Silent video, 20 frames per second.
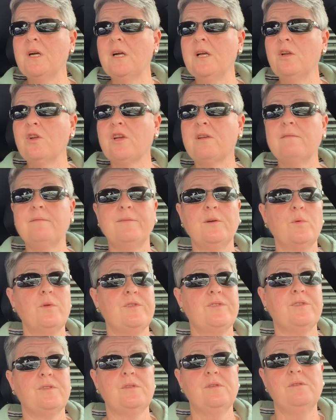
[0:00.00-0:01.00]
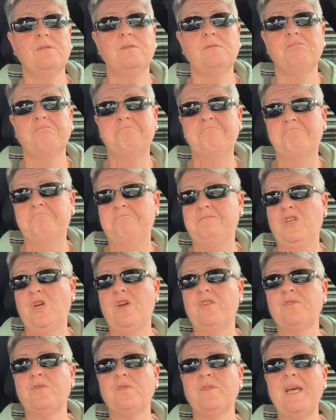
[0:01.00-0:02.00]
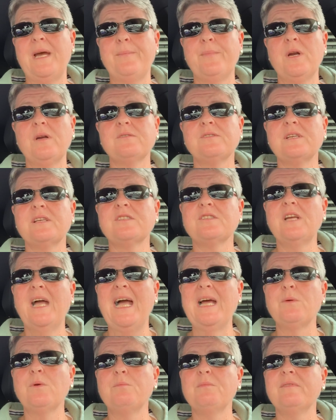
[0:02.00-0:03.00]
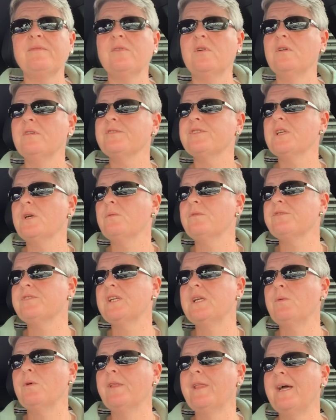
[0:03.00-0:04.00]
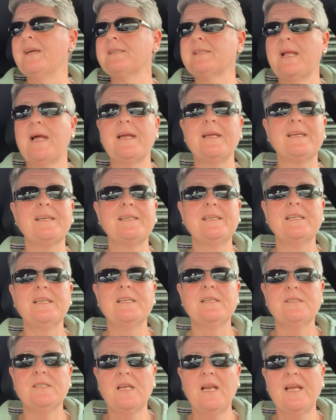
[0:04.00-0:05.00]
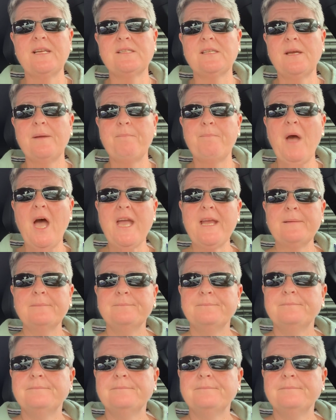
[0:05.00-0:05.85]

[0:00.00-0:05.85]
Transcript: Looking forward to going through that process. Not had one before, so we'll see what that's like. See you later. Bye.